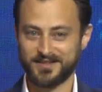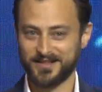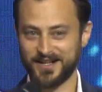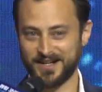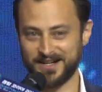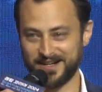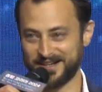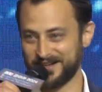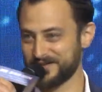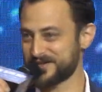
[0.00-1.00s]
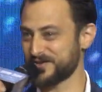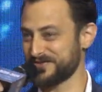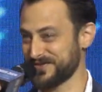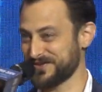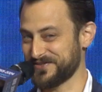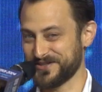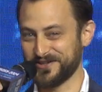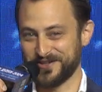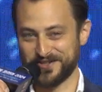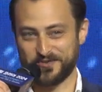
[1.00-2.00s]
Also a very, very
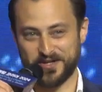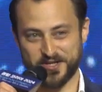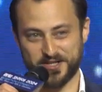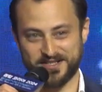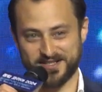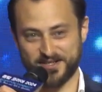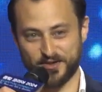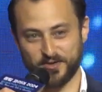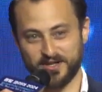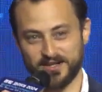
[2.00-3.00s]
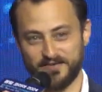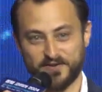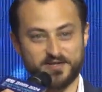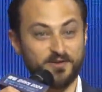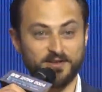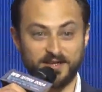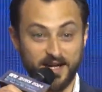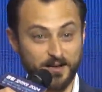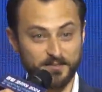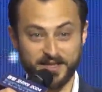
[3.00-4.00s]
hard question. So first of all,
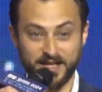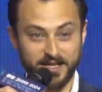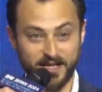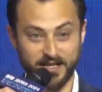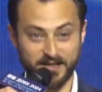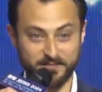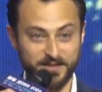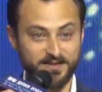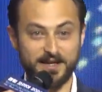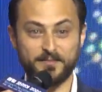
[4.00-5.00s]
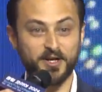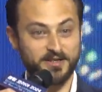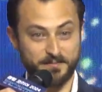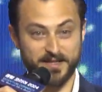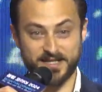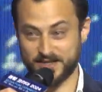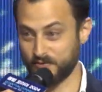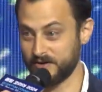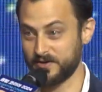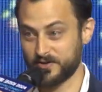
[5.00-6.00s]
humbly, I admit that I'm not the biggest
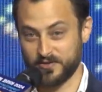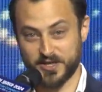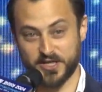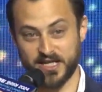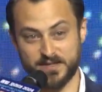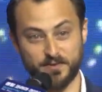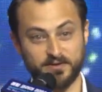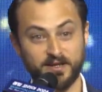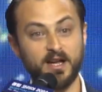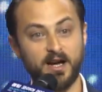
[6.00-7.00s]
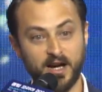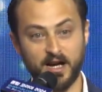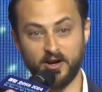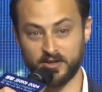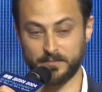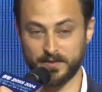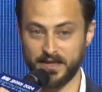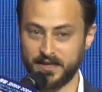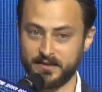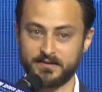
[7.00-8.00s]
quantum error correction expert on the
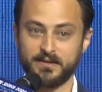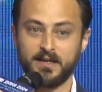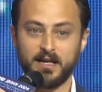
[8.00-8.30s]
planet.